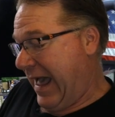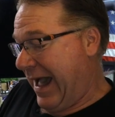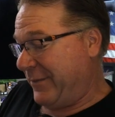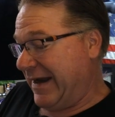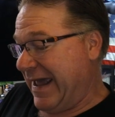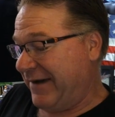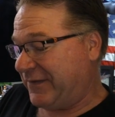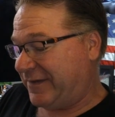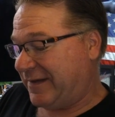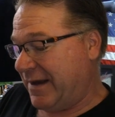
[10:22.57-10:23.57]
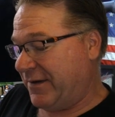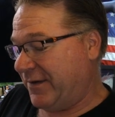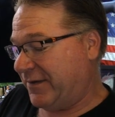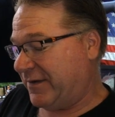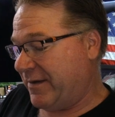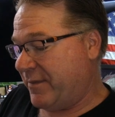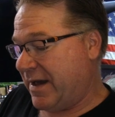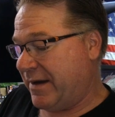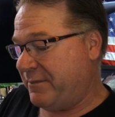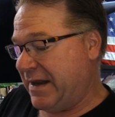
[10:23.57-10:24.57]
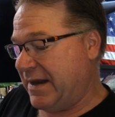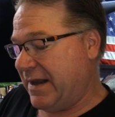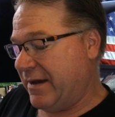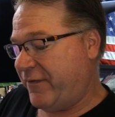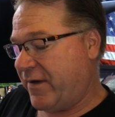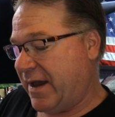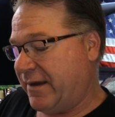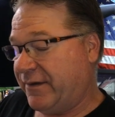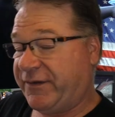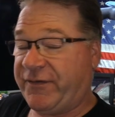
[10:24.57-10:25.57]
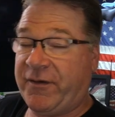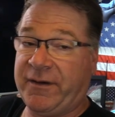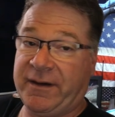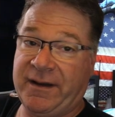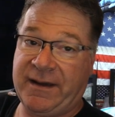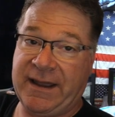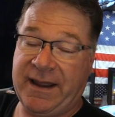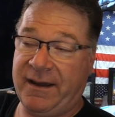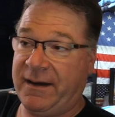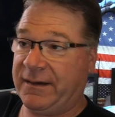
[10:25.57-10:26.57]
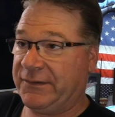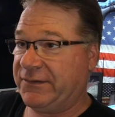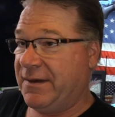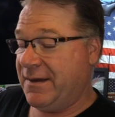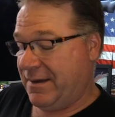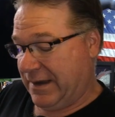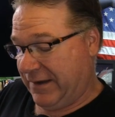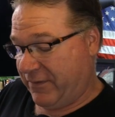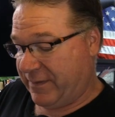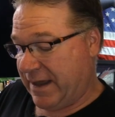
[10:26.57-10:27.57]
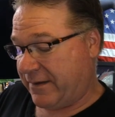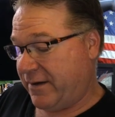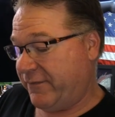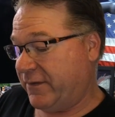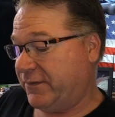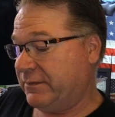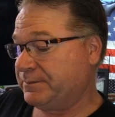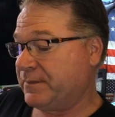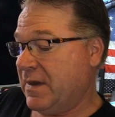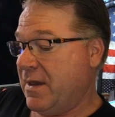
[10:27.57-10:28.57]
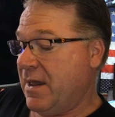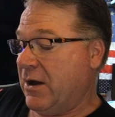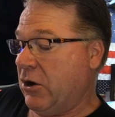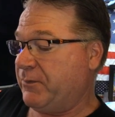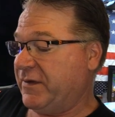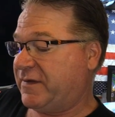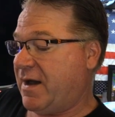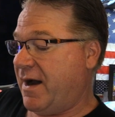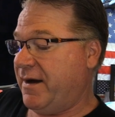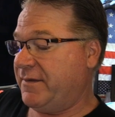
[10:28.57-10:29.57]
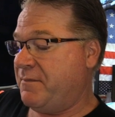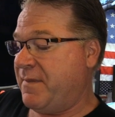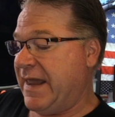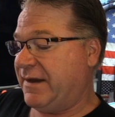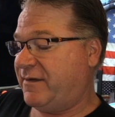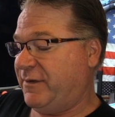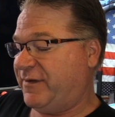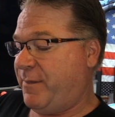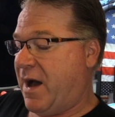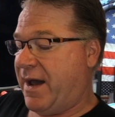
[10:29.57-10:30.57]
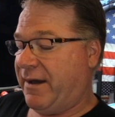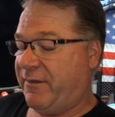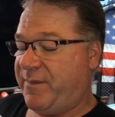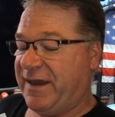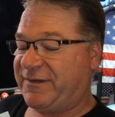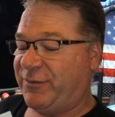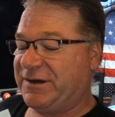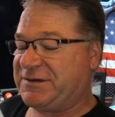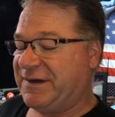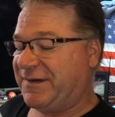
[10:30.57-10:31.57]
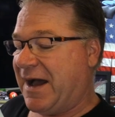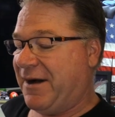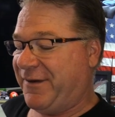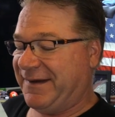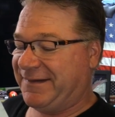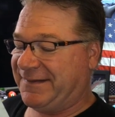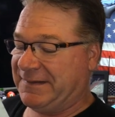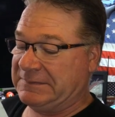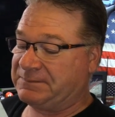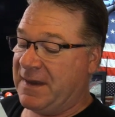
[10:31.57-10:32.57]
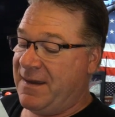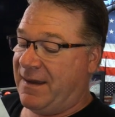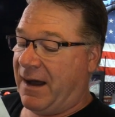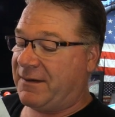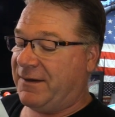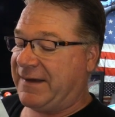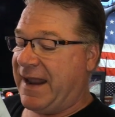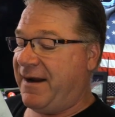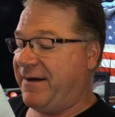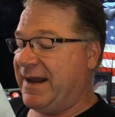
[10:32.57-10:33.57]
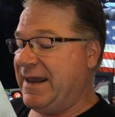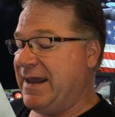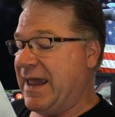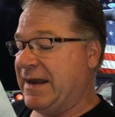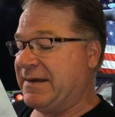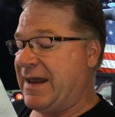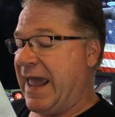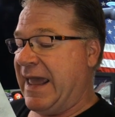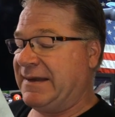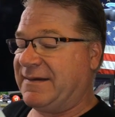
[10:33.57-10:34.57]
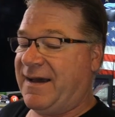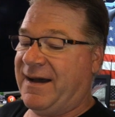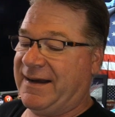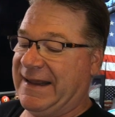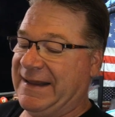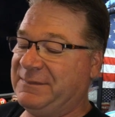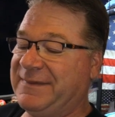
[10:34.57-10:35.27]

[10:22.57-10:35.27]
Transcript: I'm going to have to send her some uh, media files for uh, ARs, Evil Black Rifles. Hope this card makes you smile. Best wishes always. Uncle Gary and Aunt Connie.